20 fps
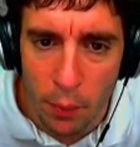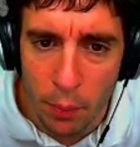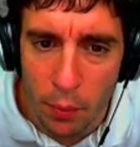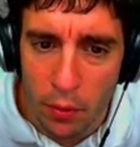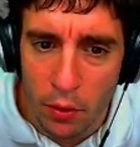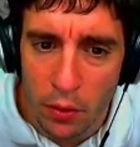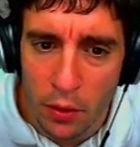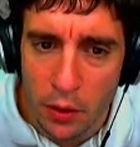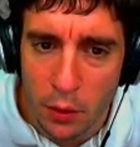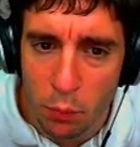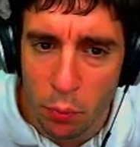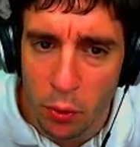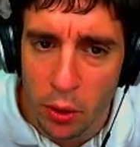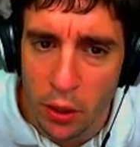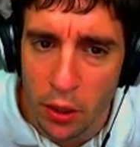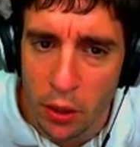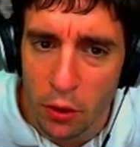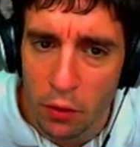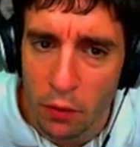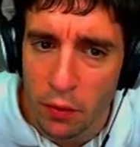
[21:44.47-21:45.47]
My opponent is
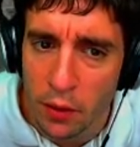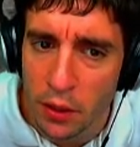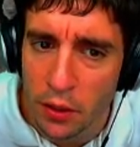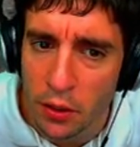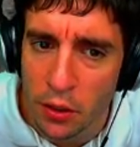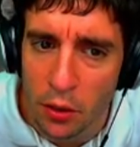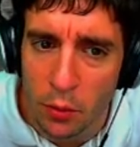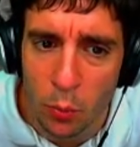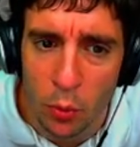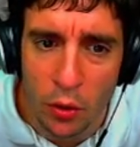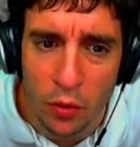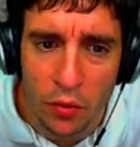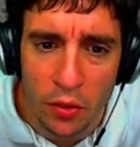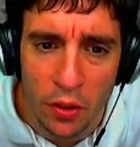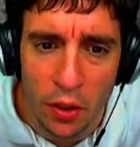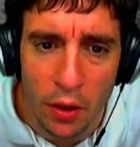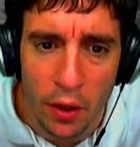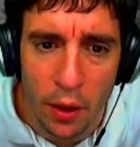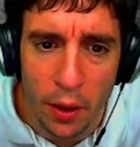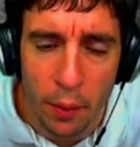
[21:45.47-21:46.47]
pretty good on these good
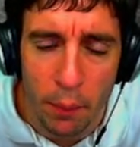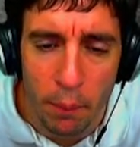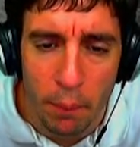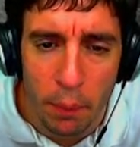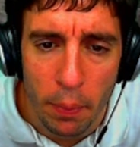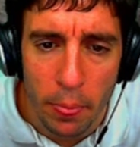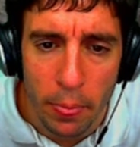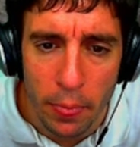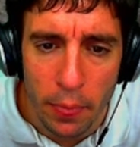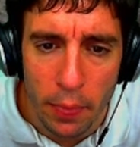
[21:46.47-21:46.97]
moves today.